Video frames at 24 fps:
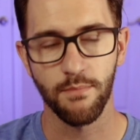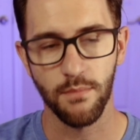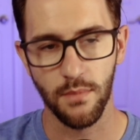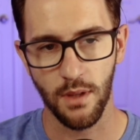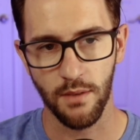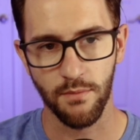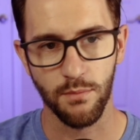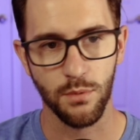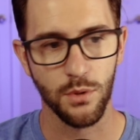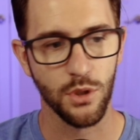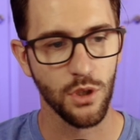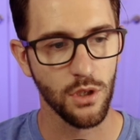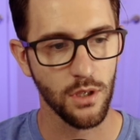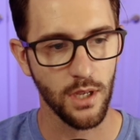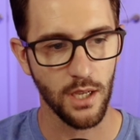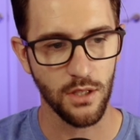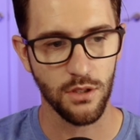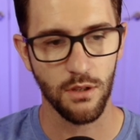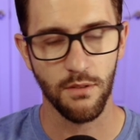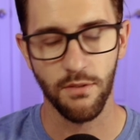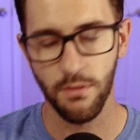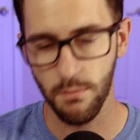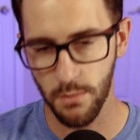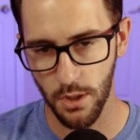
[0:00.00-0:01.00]
I'm sure you guys
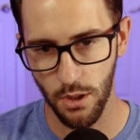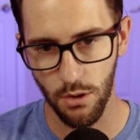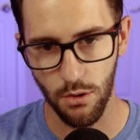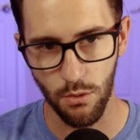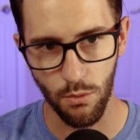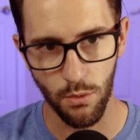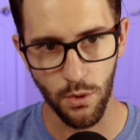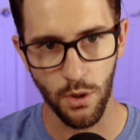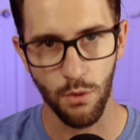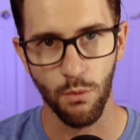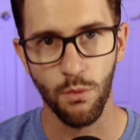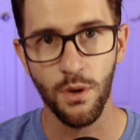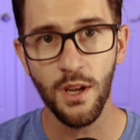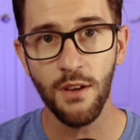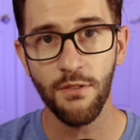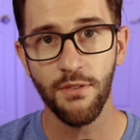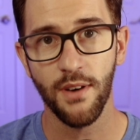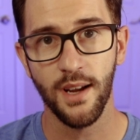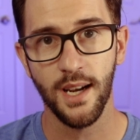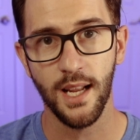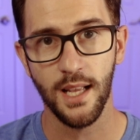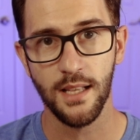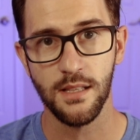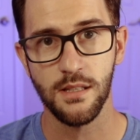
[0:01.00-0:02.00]
are familiar with what a
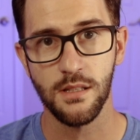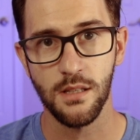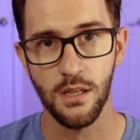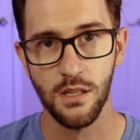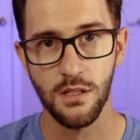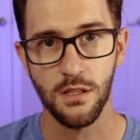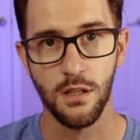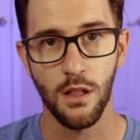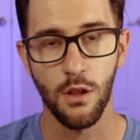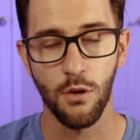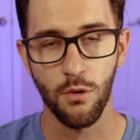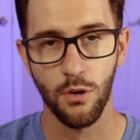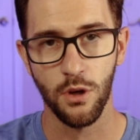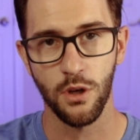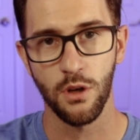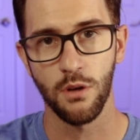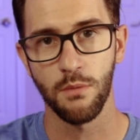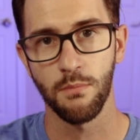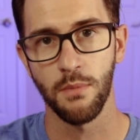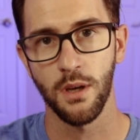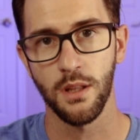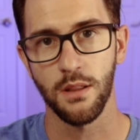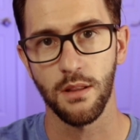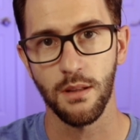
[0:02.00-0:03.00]
refinance does, lower your
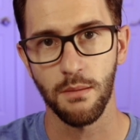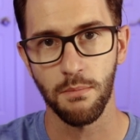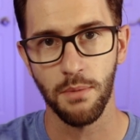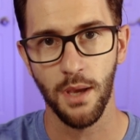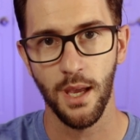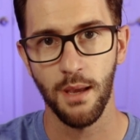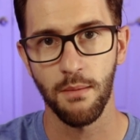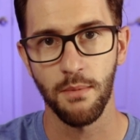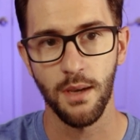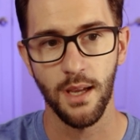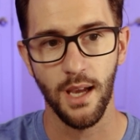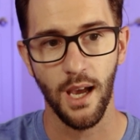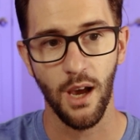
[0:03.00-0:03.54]
monthly payment.